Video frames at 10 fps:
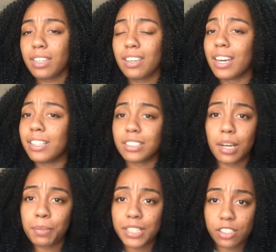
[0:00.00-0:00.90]
And it's
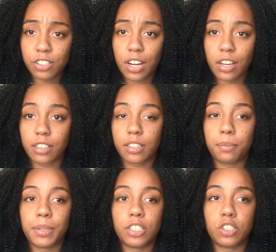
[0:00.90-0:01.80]
not because they're not good,
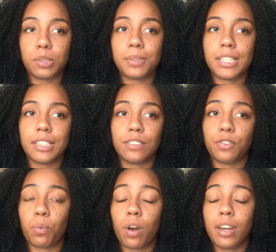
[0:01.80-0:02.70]
but it's just because,
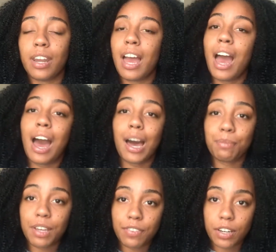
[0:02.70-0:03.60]
for one, I'm
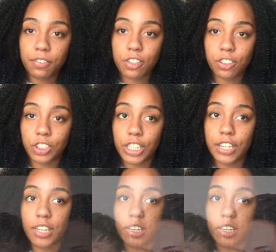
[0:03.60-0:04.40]
not very photogenic.